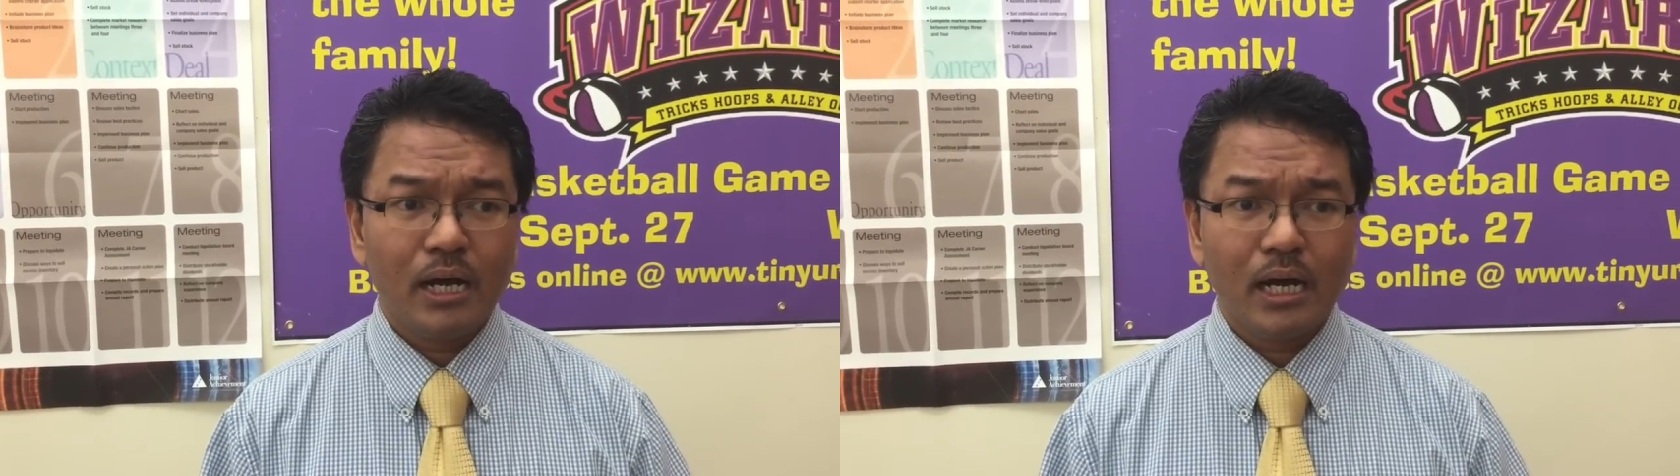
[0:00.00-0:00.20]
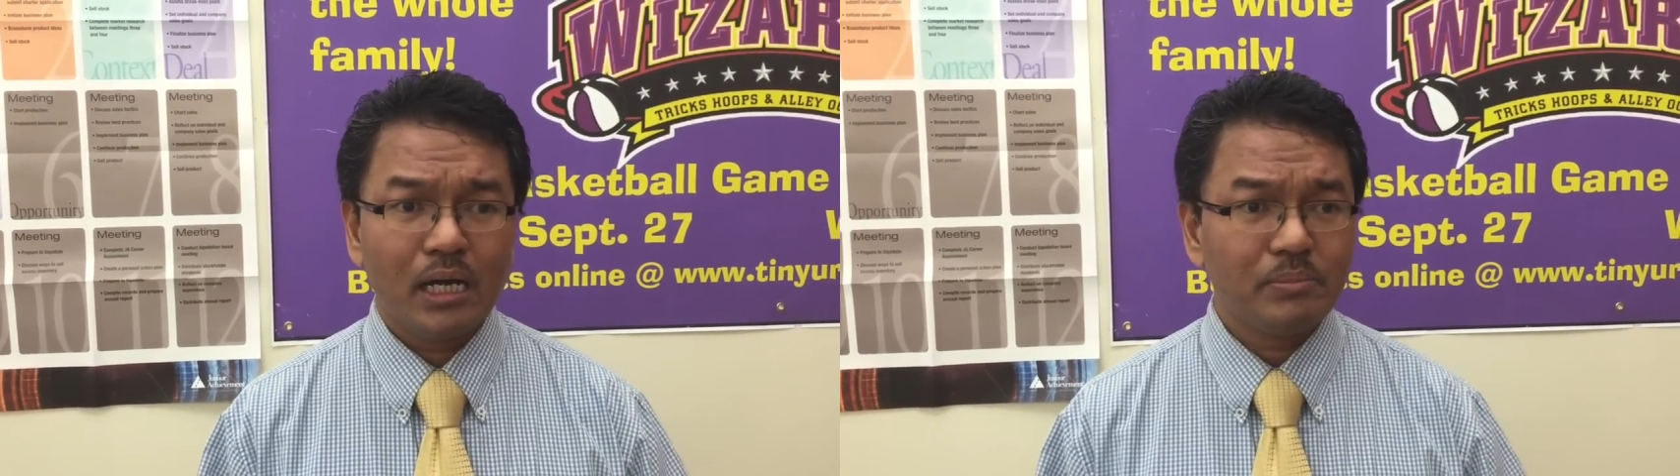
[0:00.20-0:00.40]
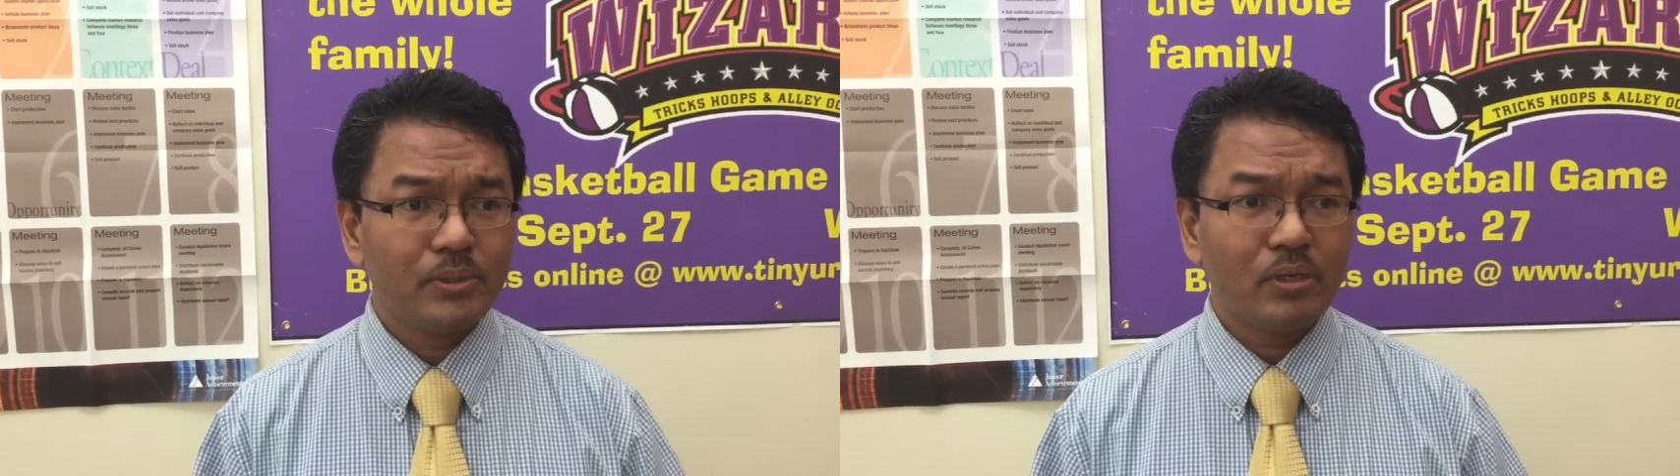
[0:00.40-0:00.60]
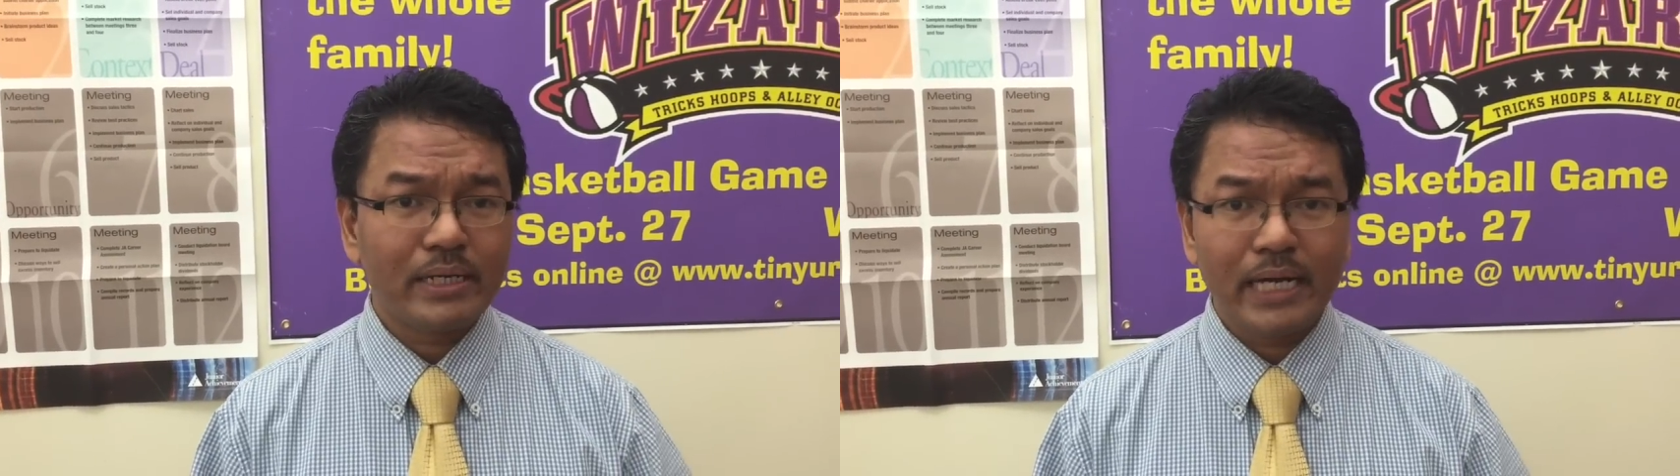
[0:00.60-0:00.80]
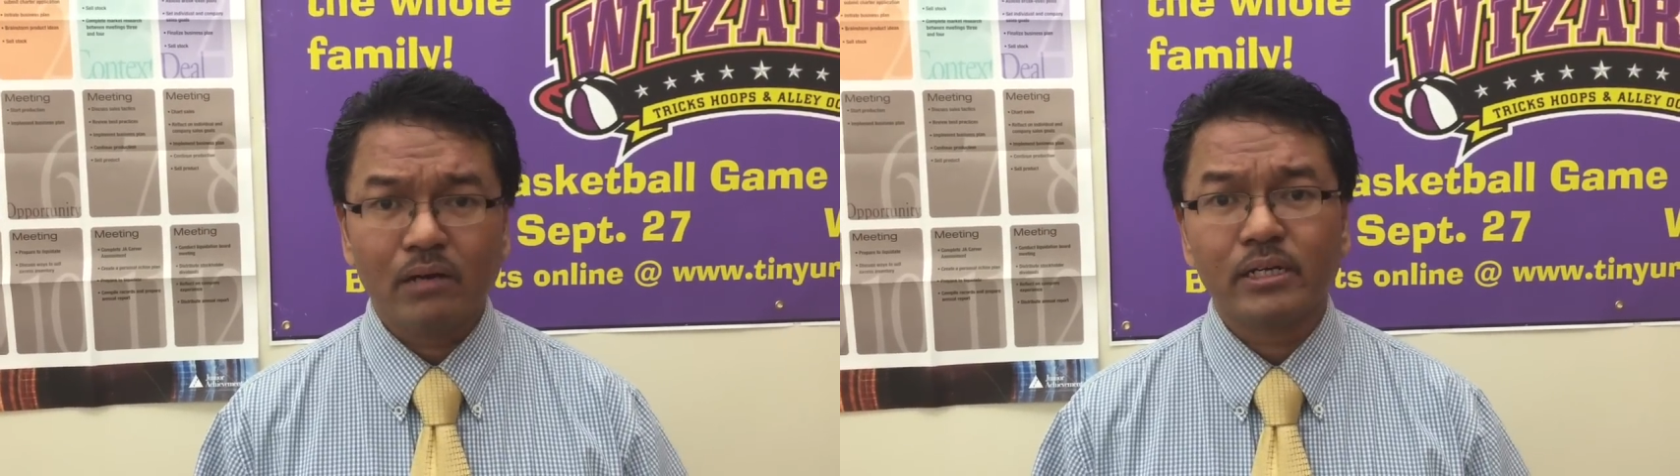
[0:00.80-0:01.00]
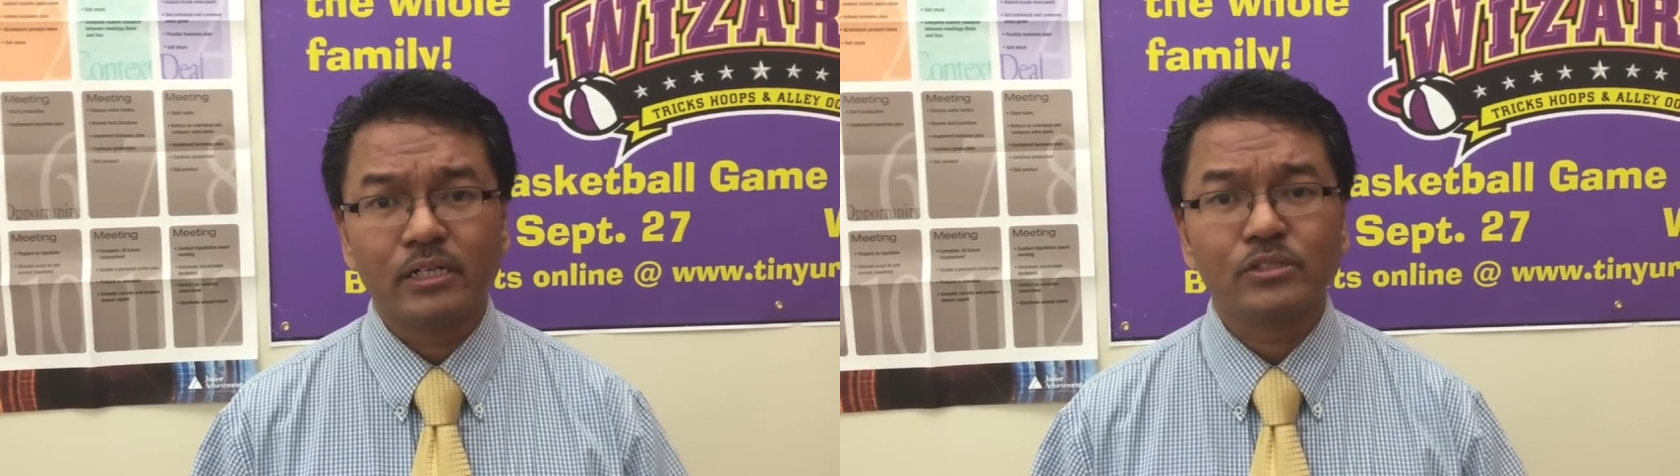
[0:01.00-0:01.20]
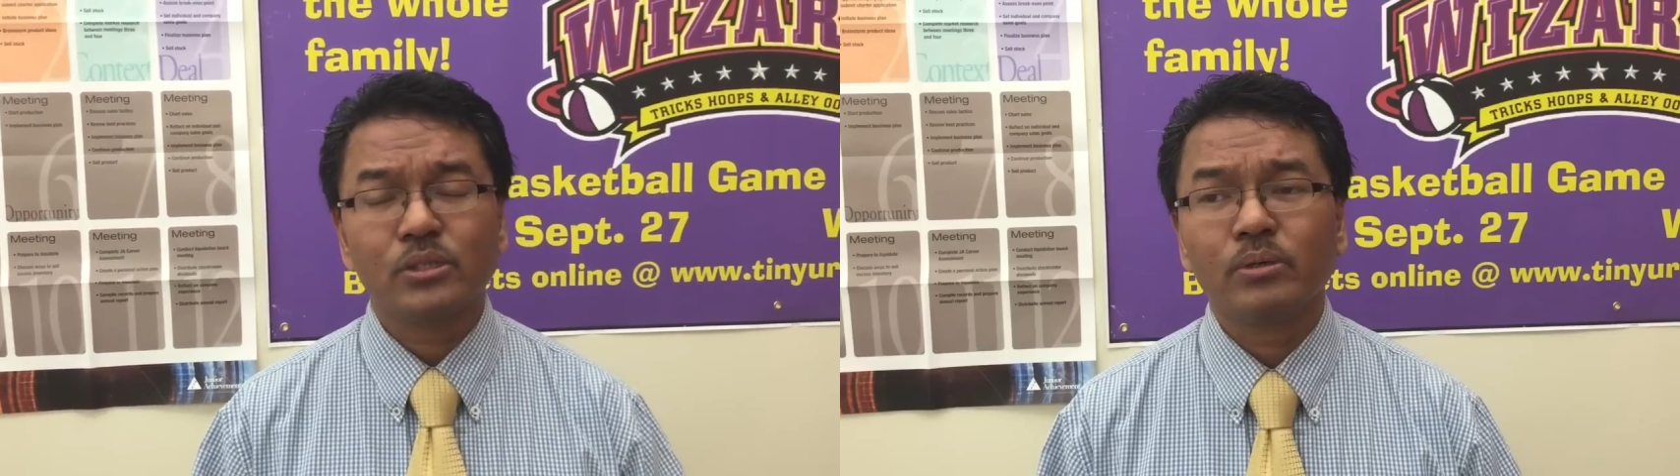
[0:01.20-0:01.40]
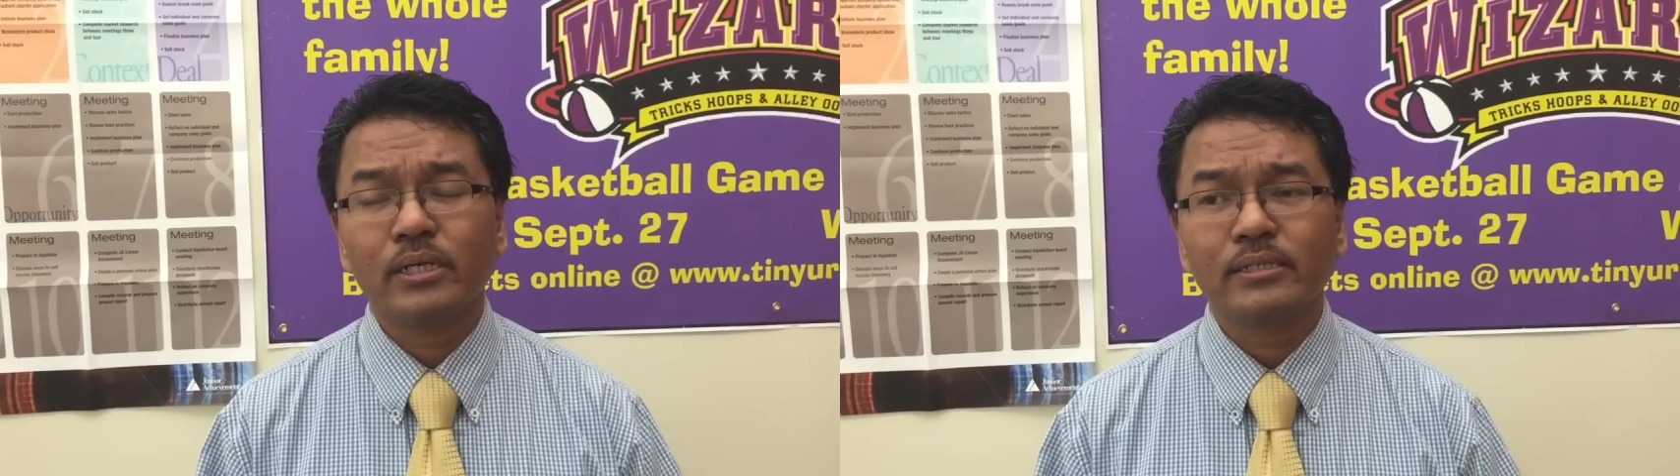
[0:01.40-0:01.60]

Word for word: uh, you know, accounting and so on.